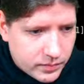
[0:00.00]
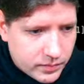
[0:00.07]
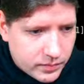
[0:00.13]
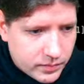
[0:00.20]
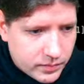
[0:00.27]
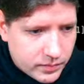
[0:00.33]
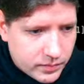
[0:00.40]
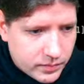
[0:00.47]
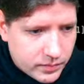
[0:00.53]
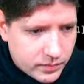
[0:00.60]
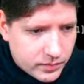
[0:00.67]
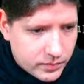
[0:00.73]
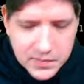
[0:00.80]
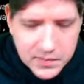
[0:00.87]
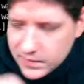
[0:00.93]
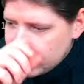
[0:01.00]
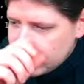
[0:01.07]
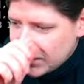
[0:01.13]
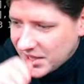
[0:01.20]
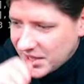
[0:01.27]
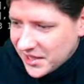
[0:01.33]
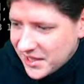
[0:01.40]
Right?
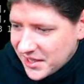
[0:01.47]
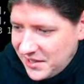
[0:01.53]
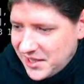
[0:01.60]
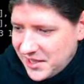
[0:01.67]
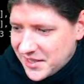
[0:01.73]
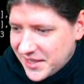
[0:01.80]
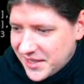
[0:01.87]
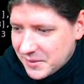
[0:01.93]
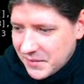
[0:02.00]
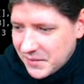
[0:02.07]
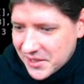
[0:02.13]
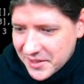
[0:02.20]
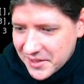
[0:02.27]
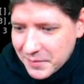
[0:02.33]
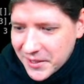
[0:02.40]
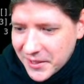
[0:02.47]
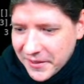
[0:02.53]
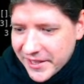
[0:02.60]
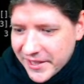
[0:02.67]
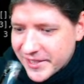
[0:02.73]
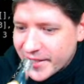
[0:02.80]
It doesn't get much simpler than this.